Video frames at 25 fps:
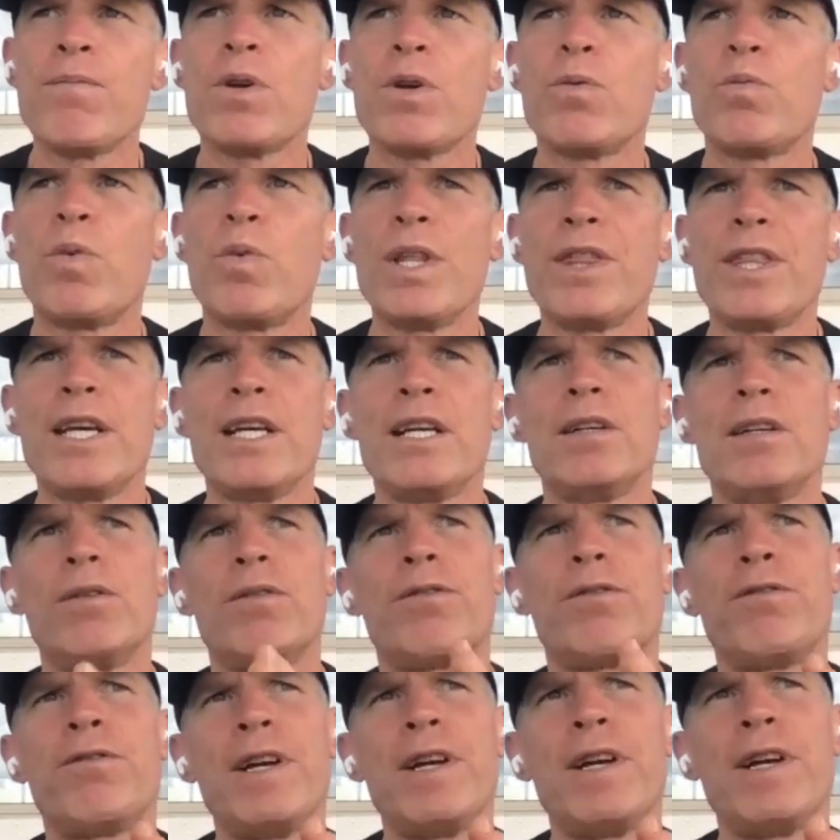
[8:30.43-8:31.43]
What they
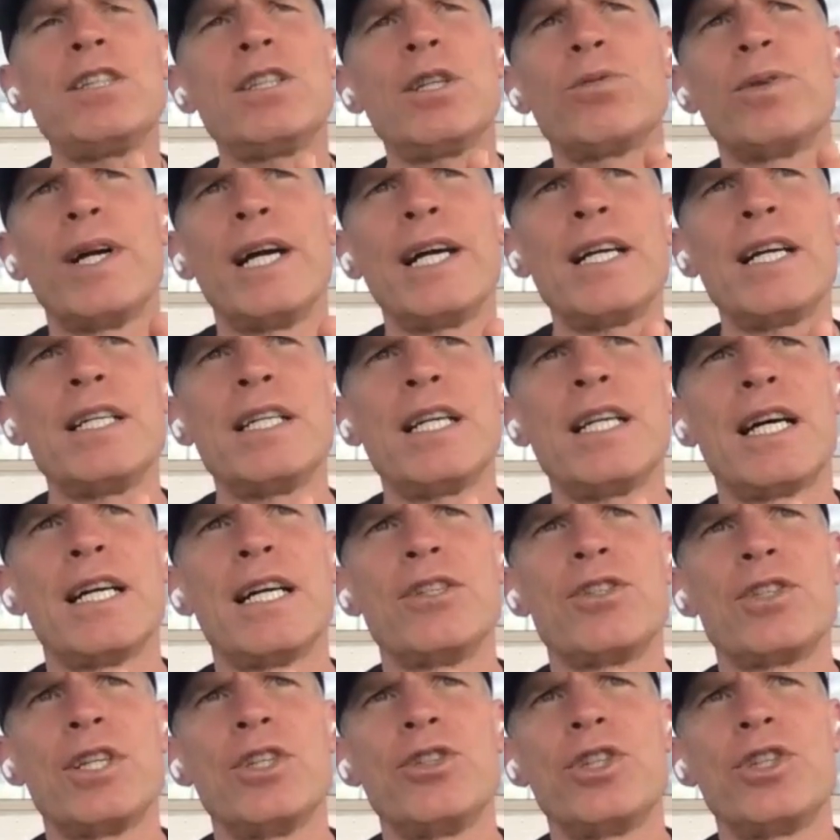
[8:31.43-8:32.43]
fail to
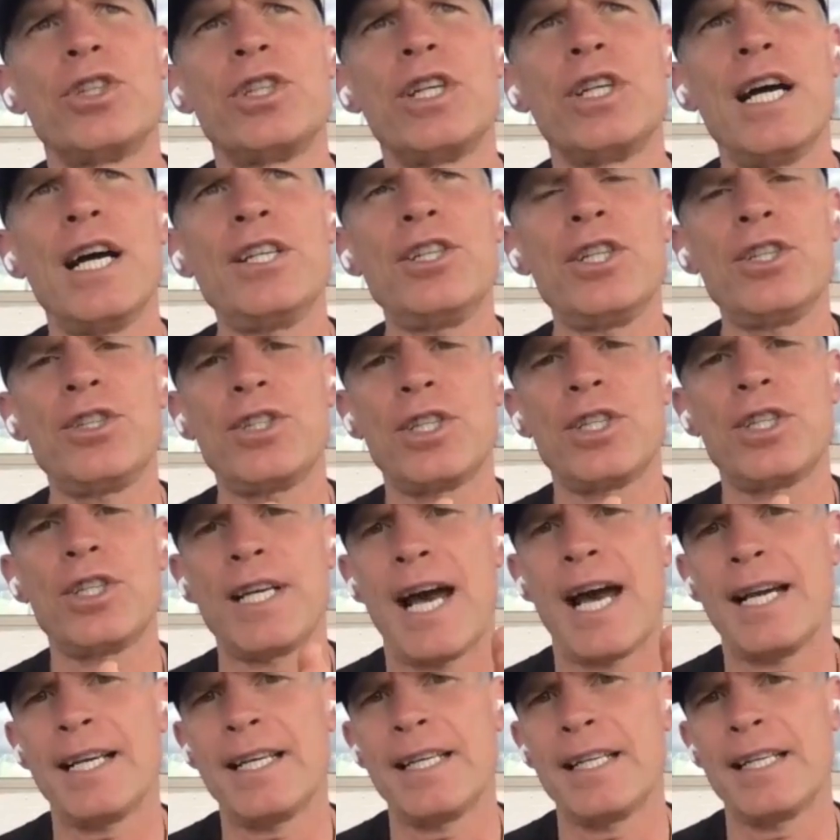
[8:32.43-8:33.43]
recognize is you're not just
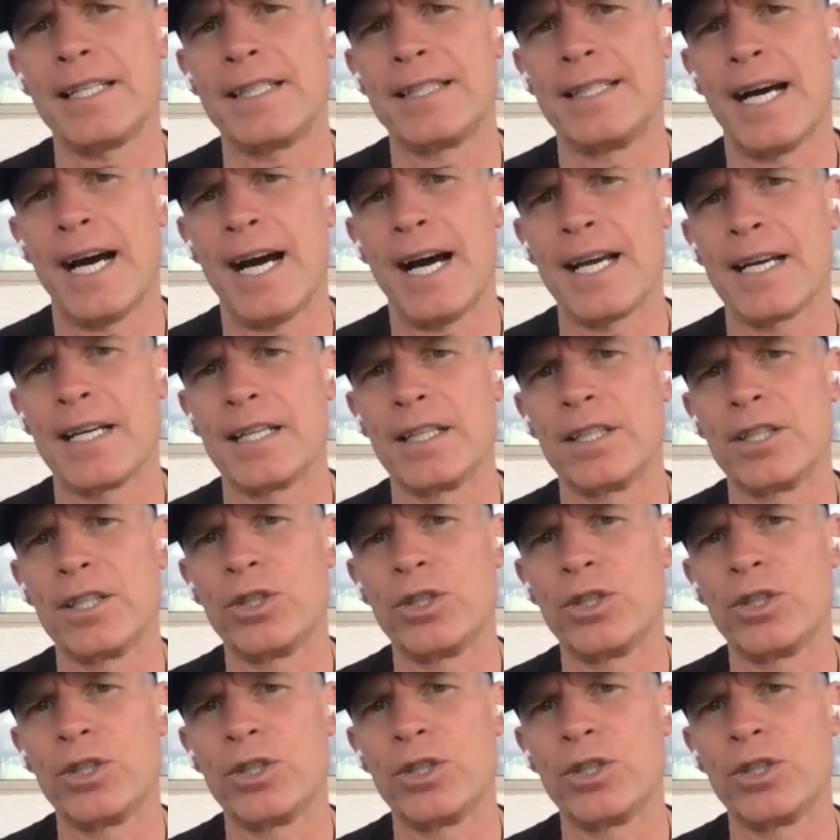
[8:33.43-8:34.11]
attacking a diet,